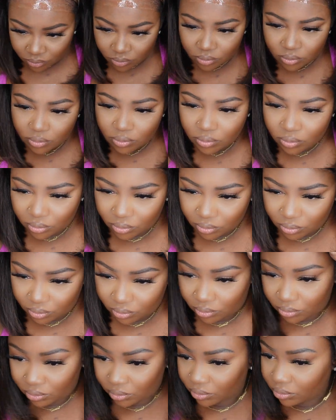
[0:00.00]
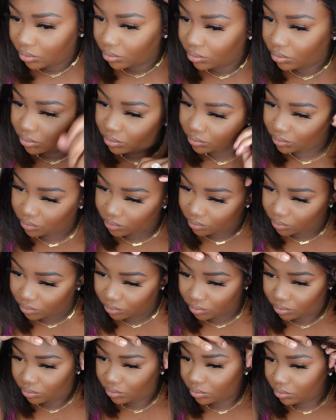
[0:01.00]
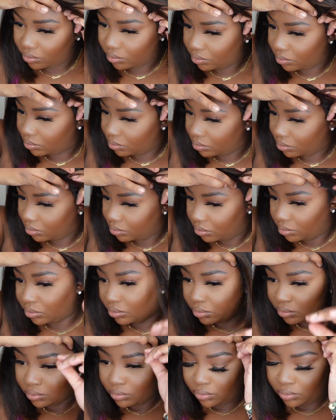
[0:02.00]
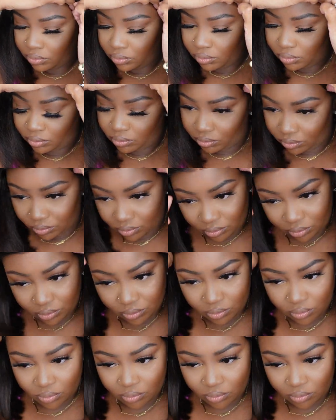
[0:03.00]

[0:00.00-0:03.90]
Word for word: especially if I'm going to add baby hair because I don't want it to move around.